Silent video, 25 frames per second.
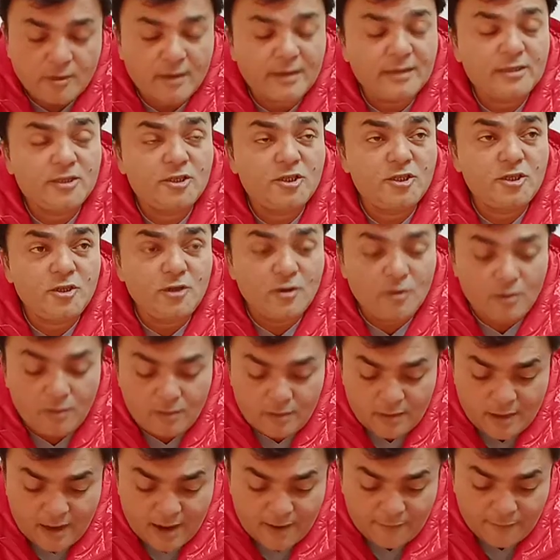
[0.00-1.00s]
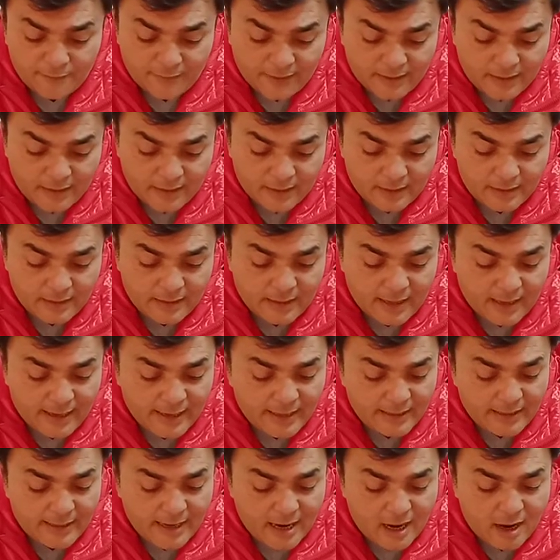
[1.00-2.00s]
geographical
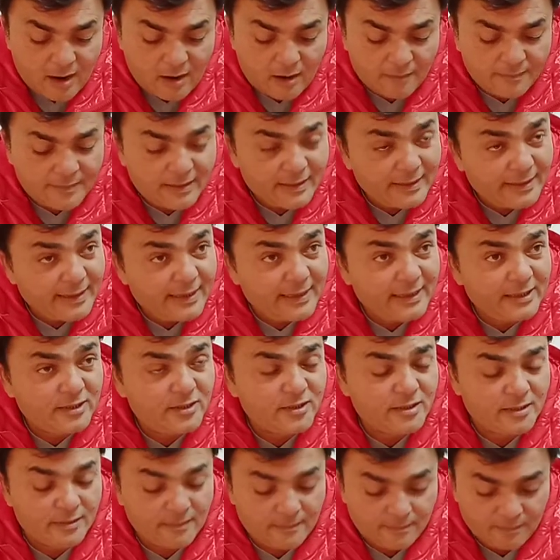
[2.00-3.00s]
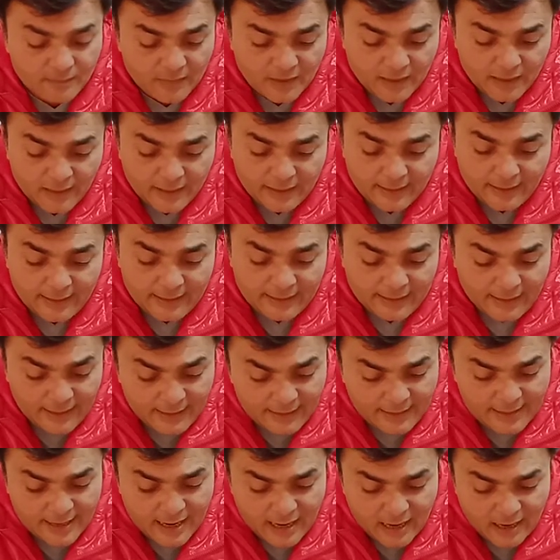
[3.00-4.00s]
area of the nation. In
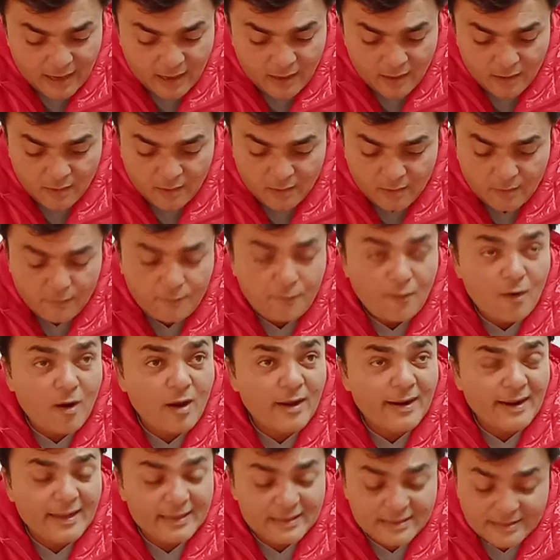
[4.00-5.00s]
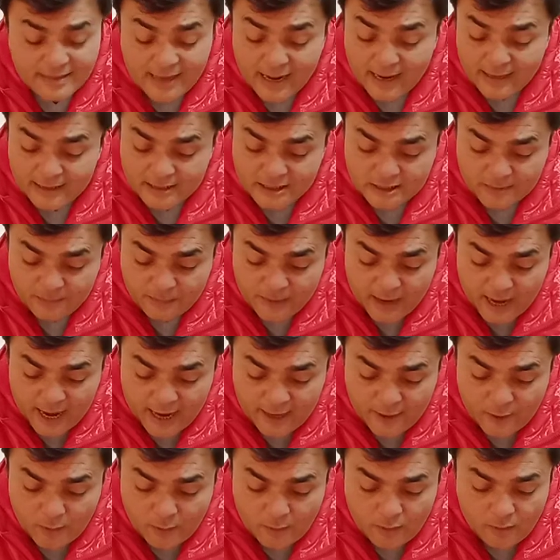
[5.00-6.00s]
India, forests are
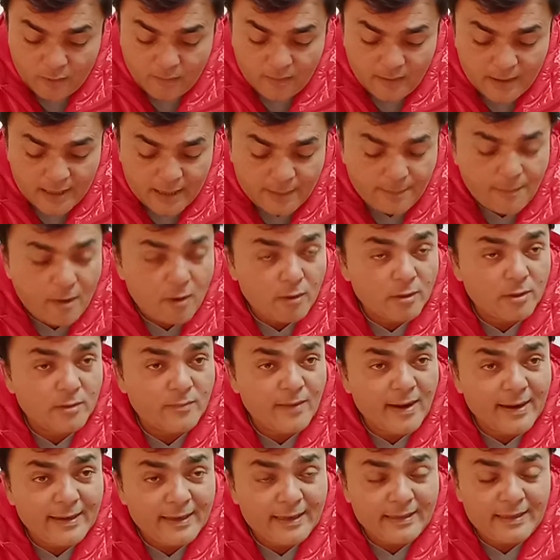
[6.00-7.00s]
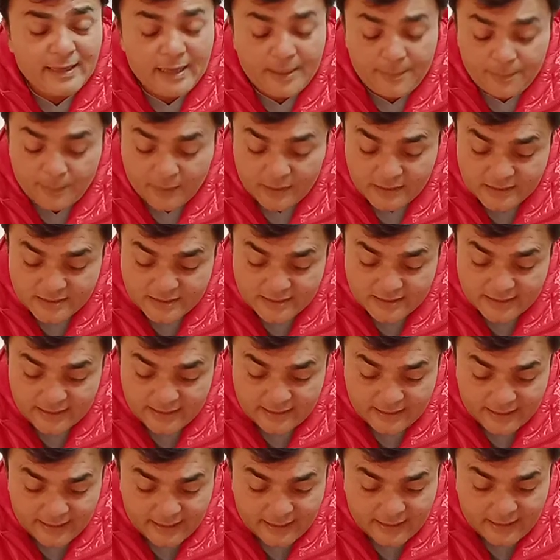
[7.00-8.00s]
spread over about
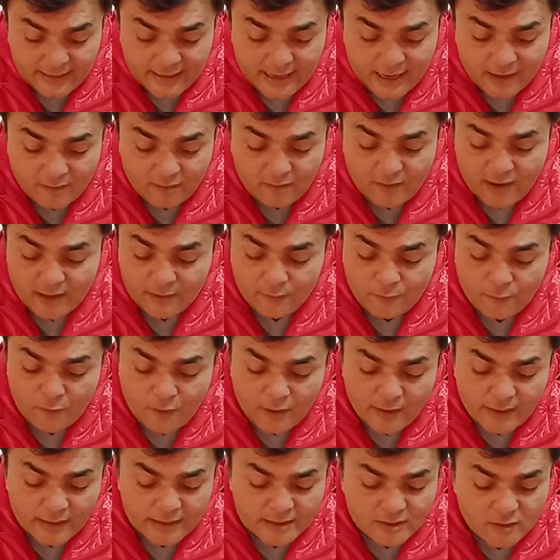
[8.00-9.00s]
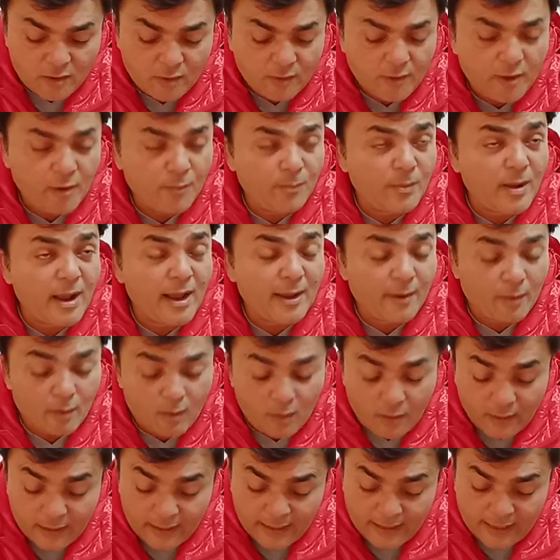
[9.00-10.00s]
23% area, while forests
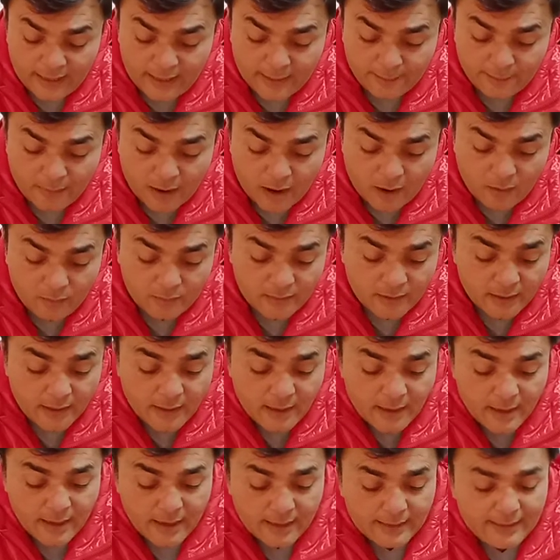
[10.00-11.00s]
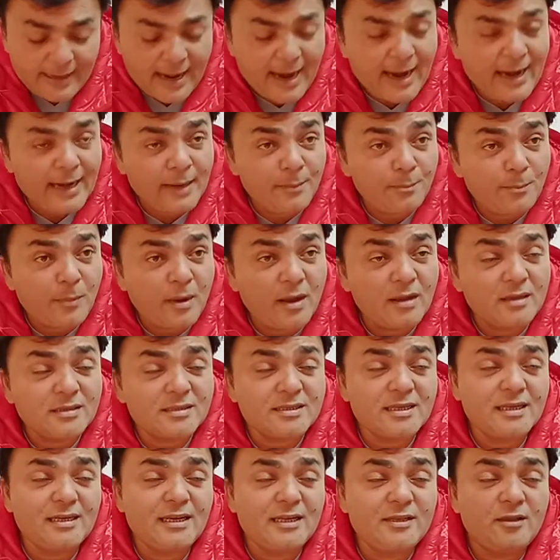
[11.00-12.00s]
occupy only about
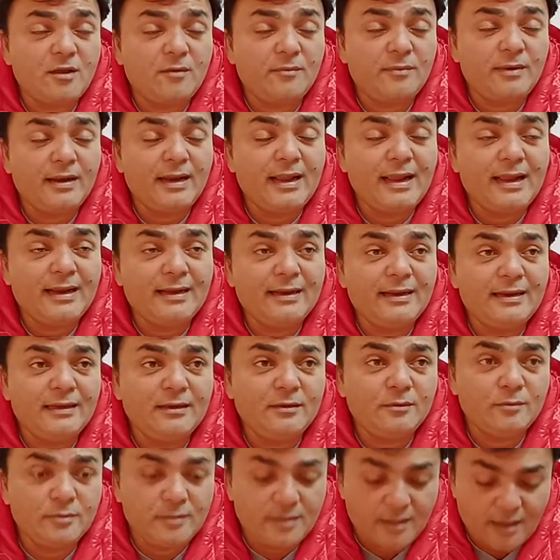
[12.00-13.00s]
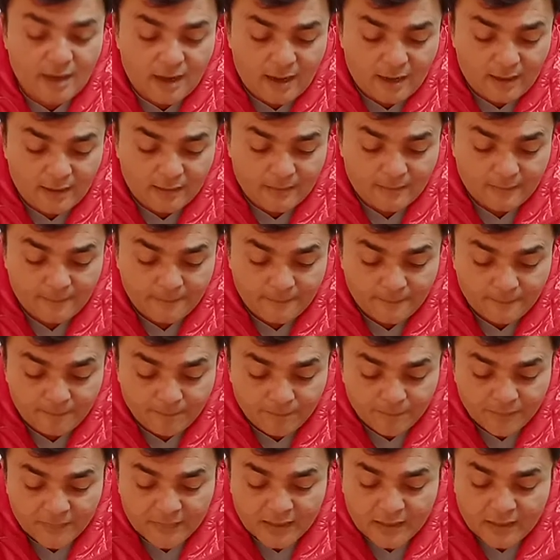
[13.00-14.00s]
10% of land in Gujarat.
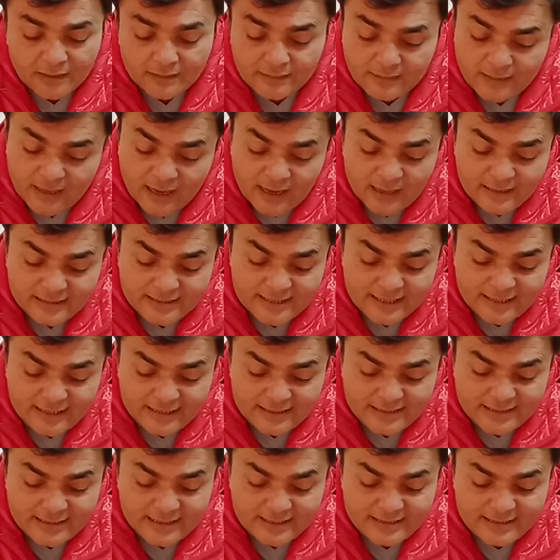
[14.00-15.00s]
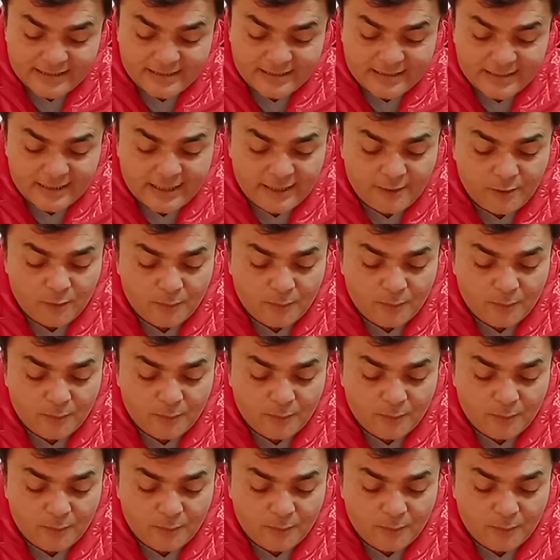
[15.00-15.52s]
Thus, it is necessary to